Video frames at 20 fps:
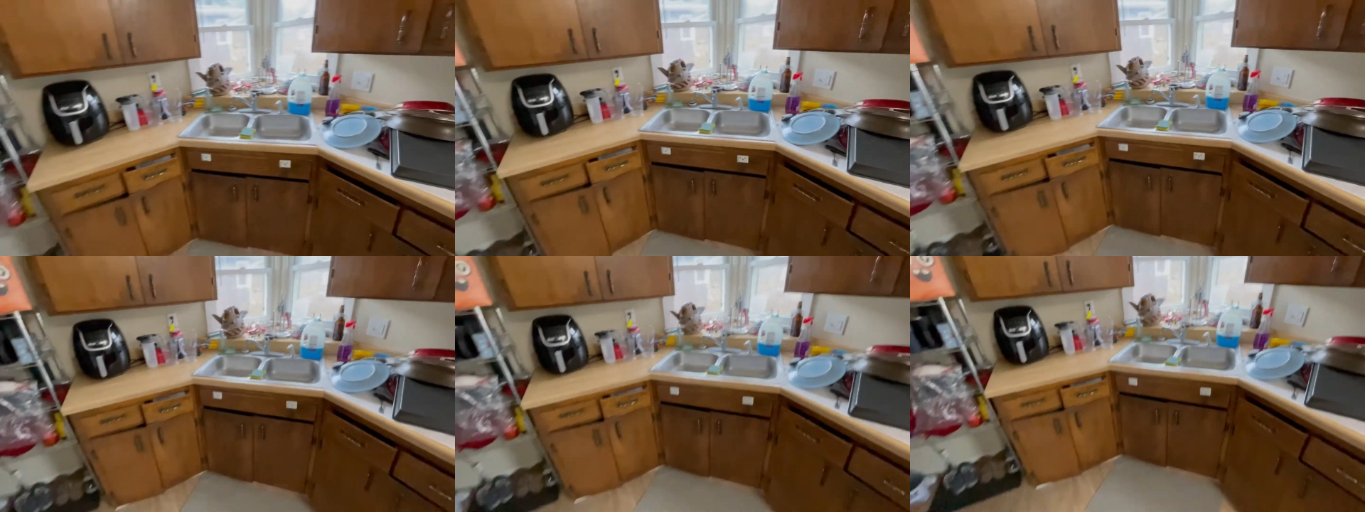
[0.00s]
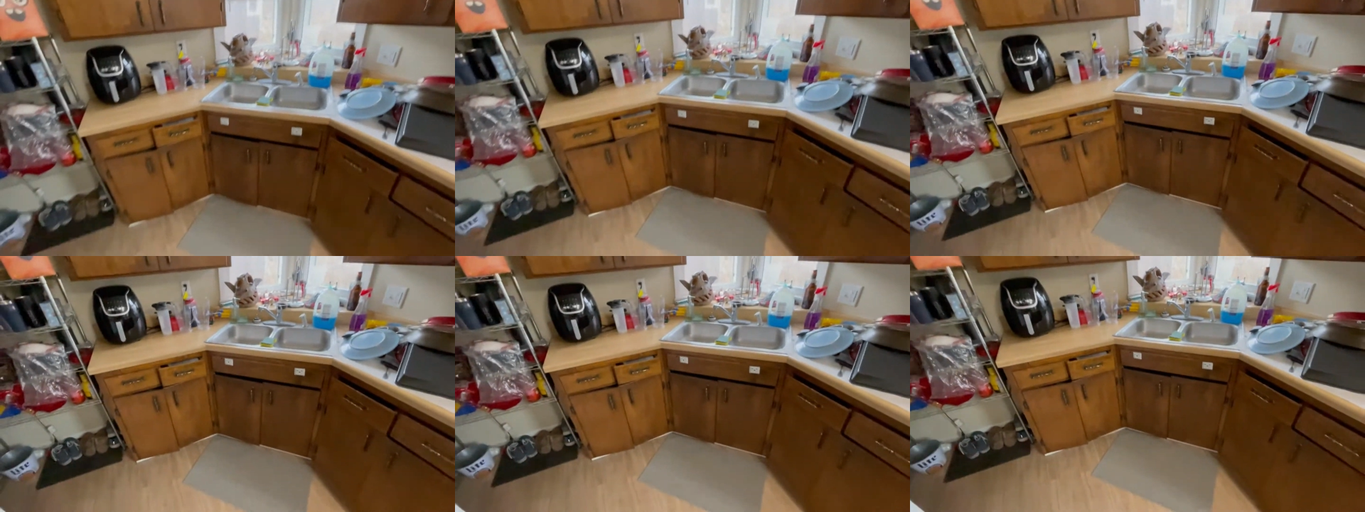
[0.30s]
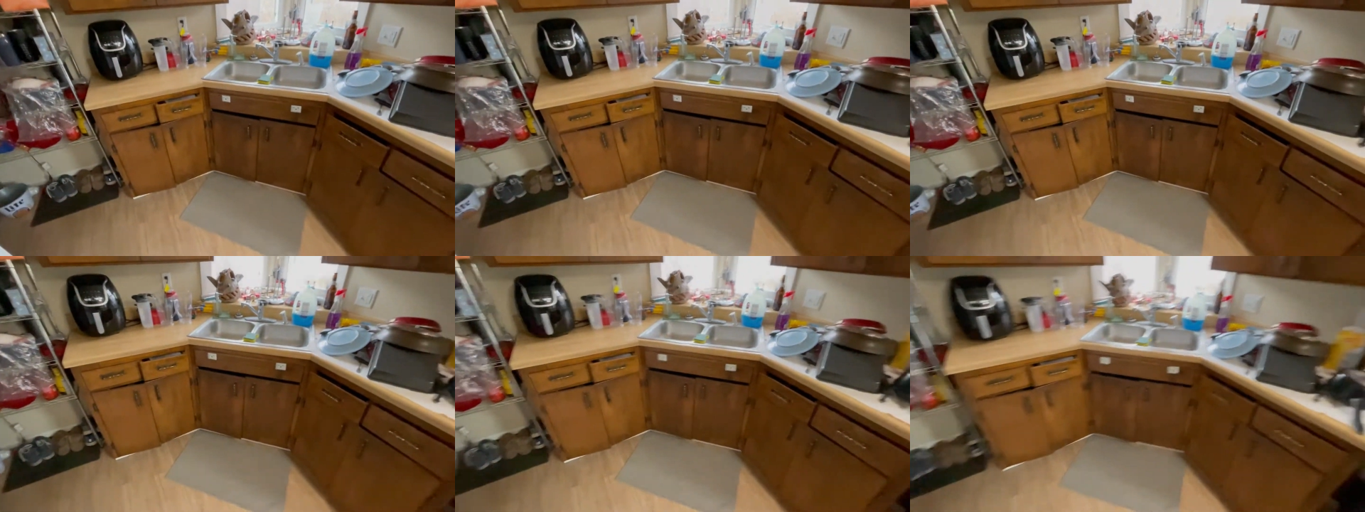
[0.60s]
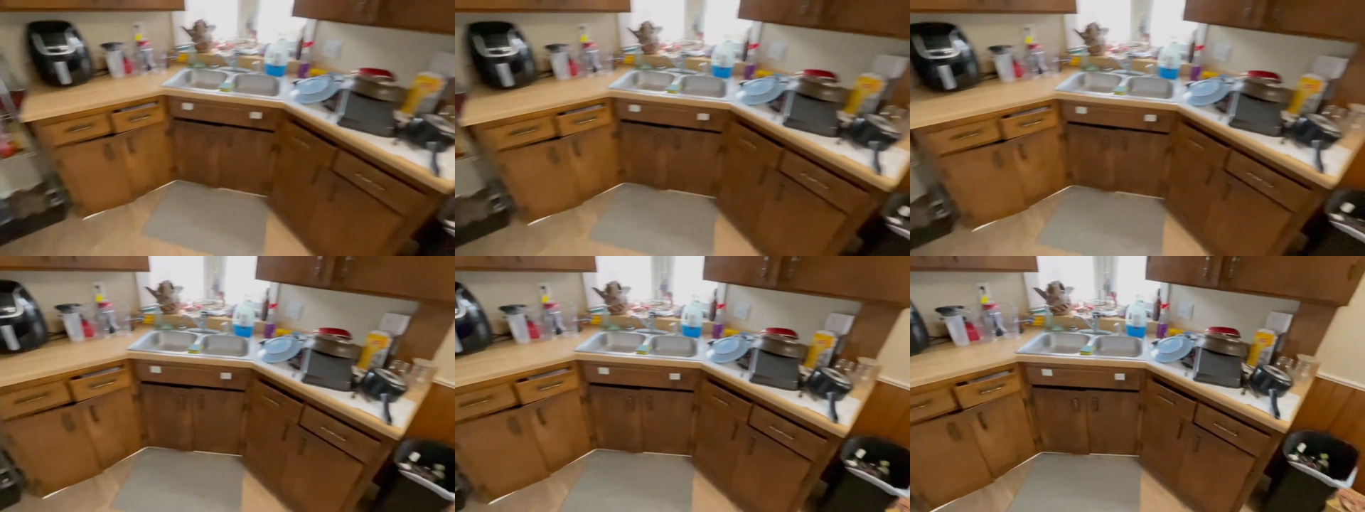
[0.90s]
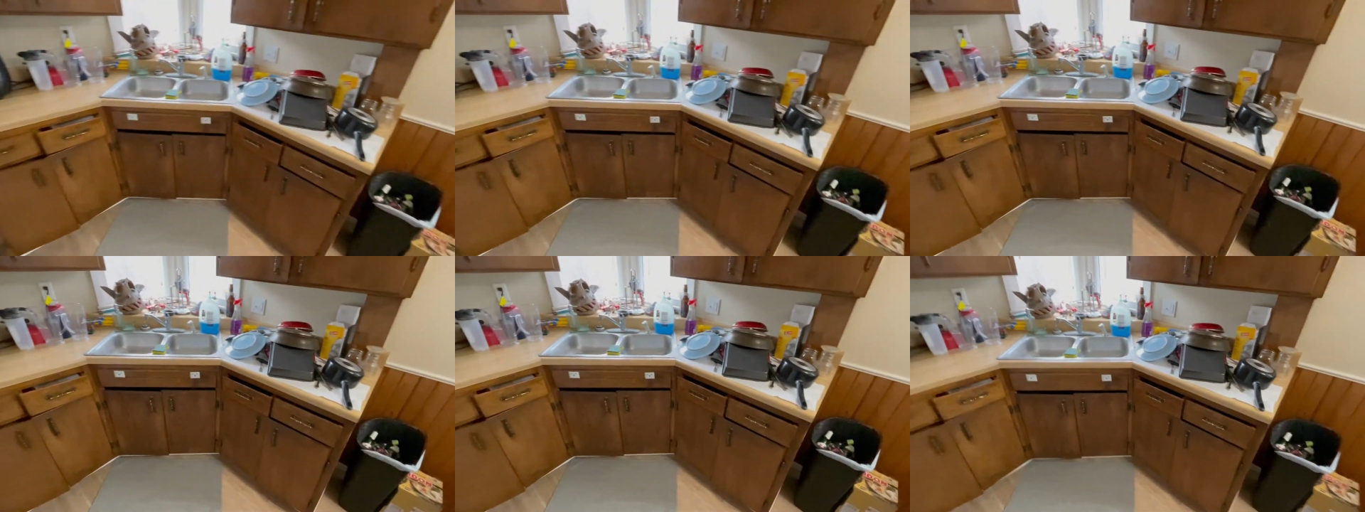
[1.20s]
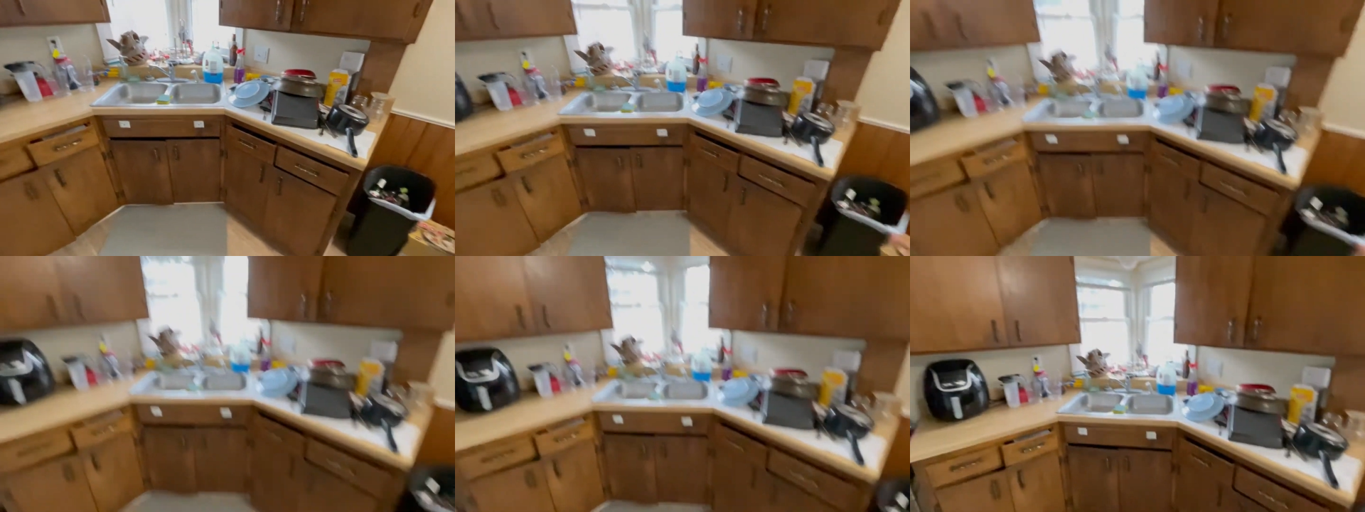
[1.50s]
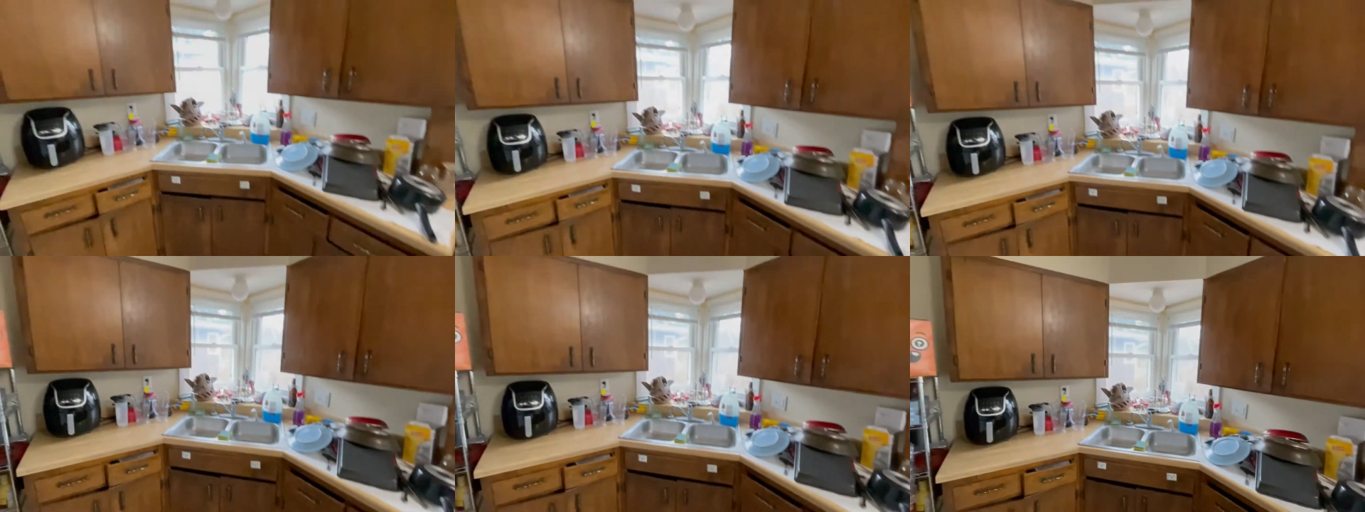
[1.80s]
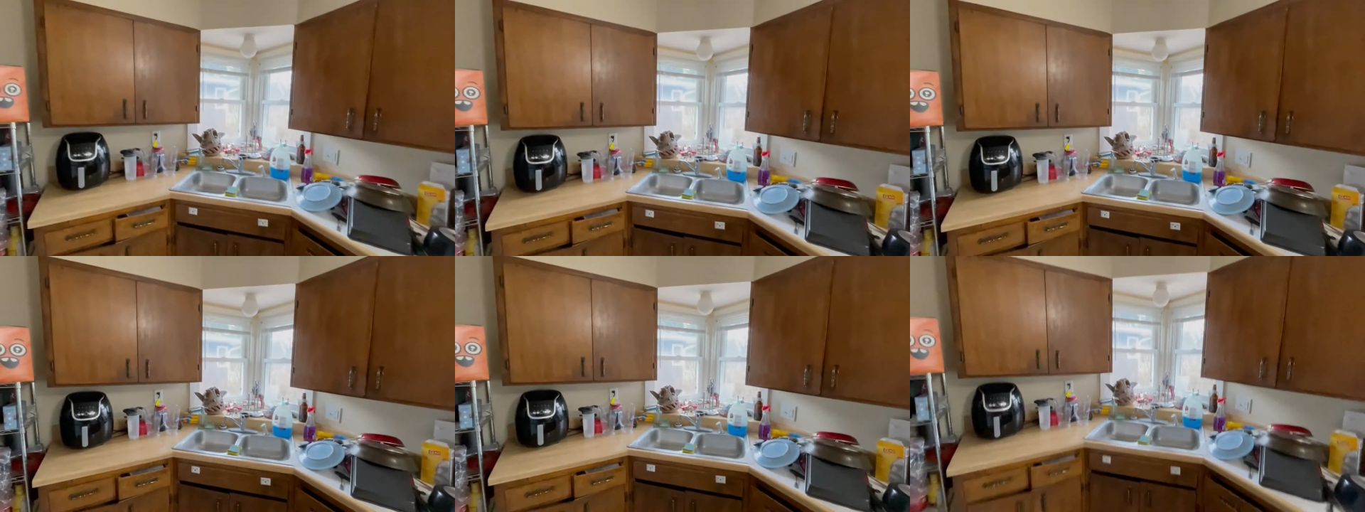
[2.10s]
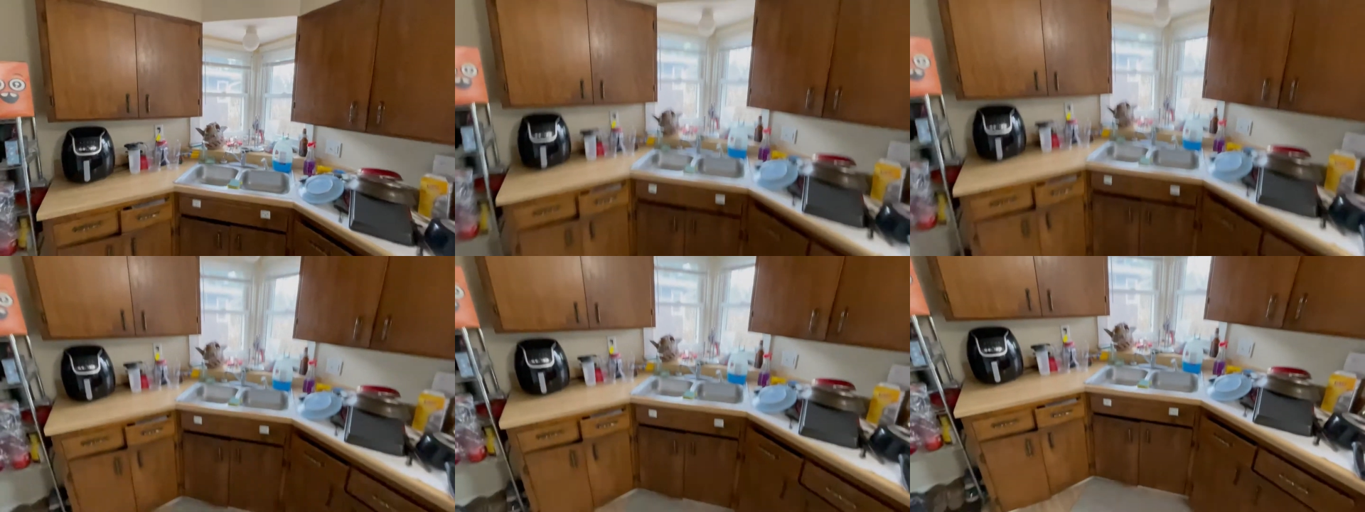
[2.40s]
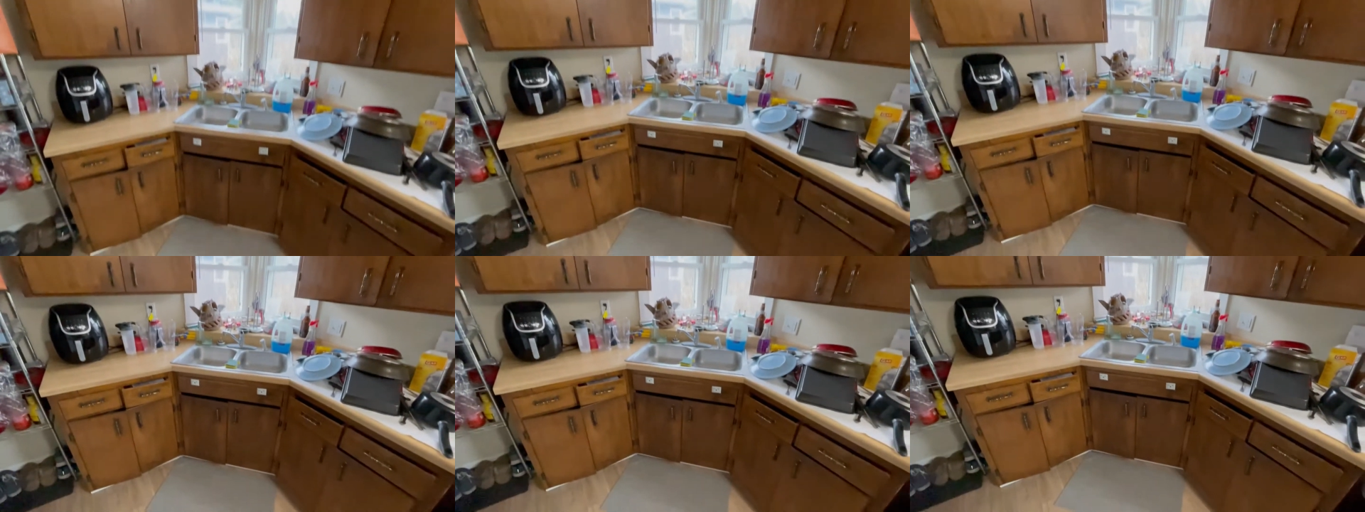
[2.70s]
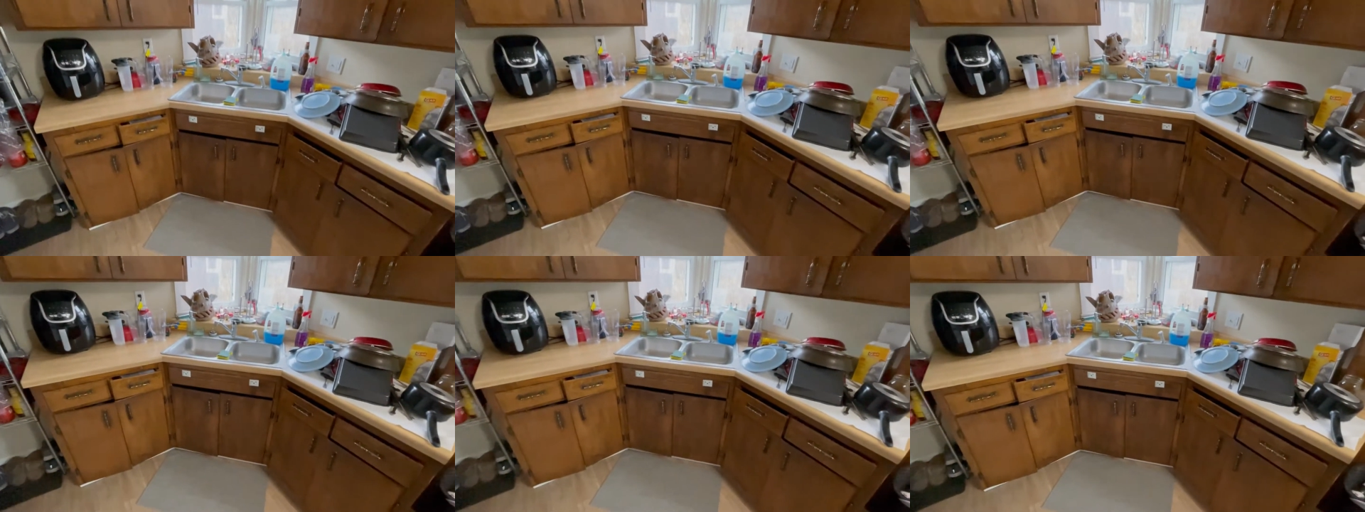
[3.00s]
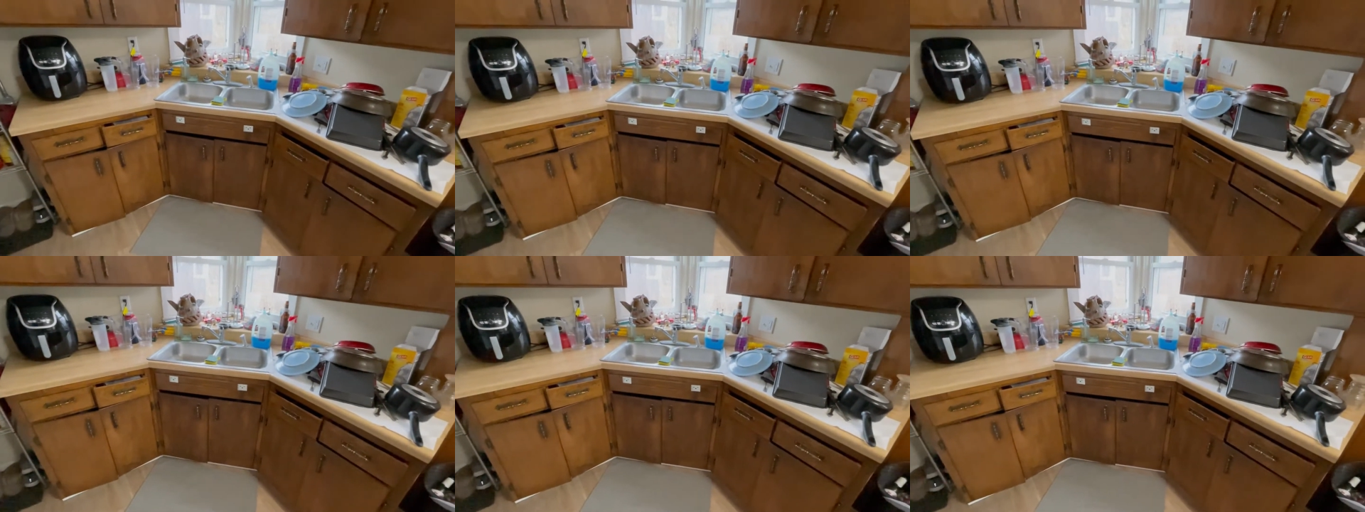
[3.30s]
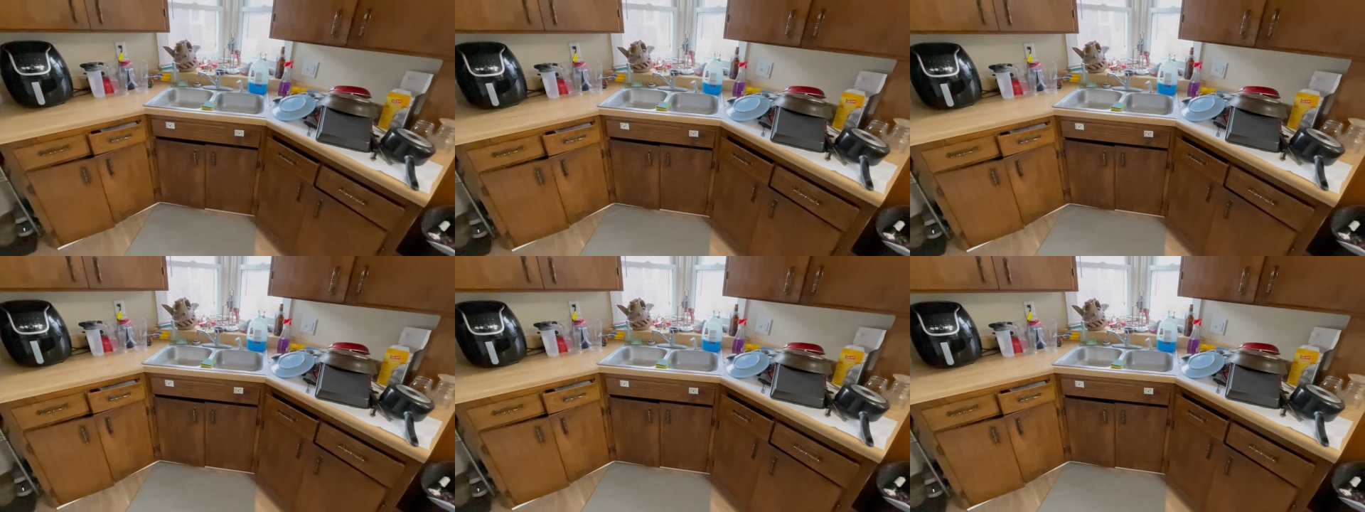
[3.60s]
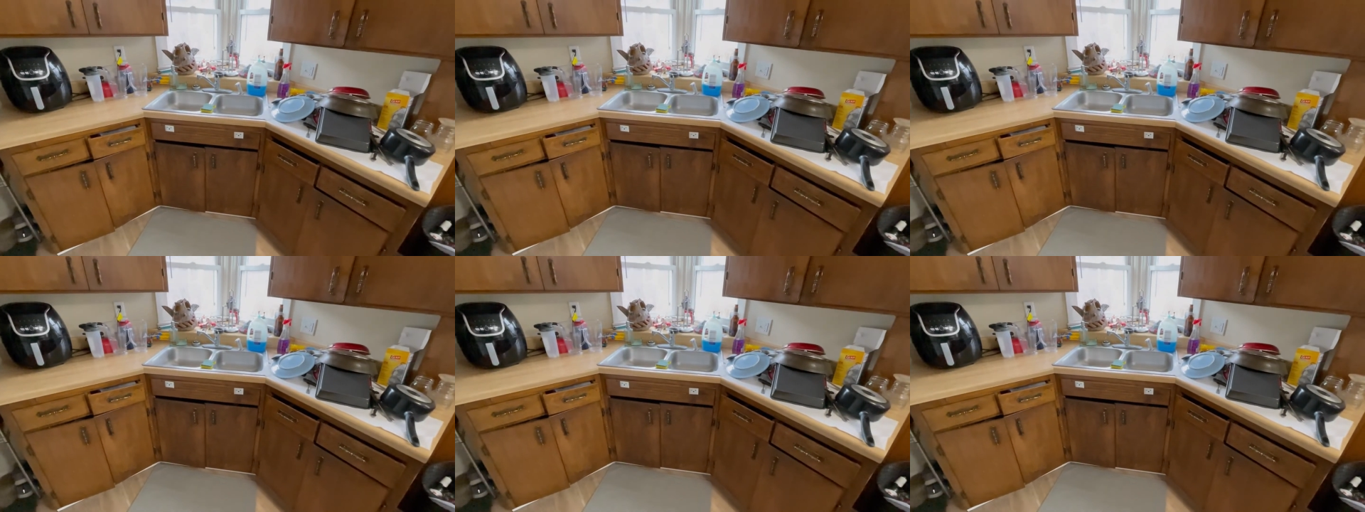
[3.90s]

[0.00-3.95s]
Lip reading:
No face is visible, so there are no lips to read.